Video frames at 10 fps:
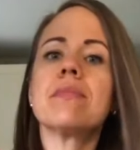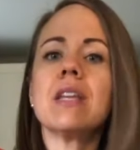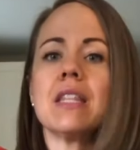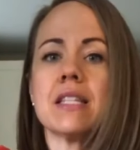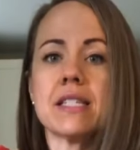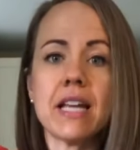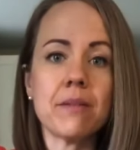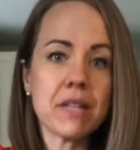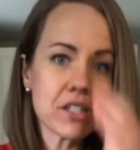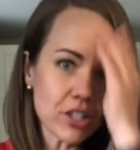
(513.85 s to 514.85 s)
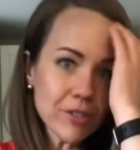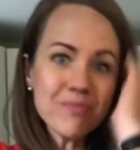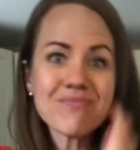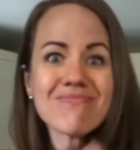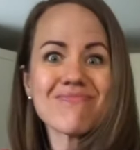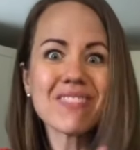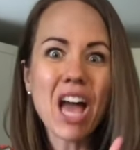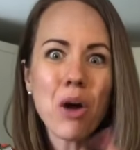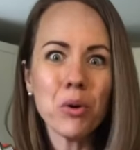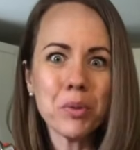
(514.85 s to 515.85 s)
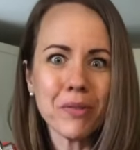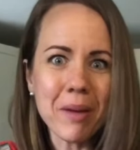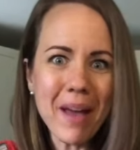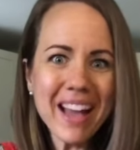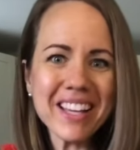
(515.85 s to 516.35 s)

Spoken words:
in the stand mixer, and we'll be right back.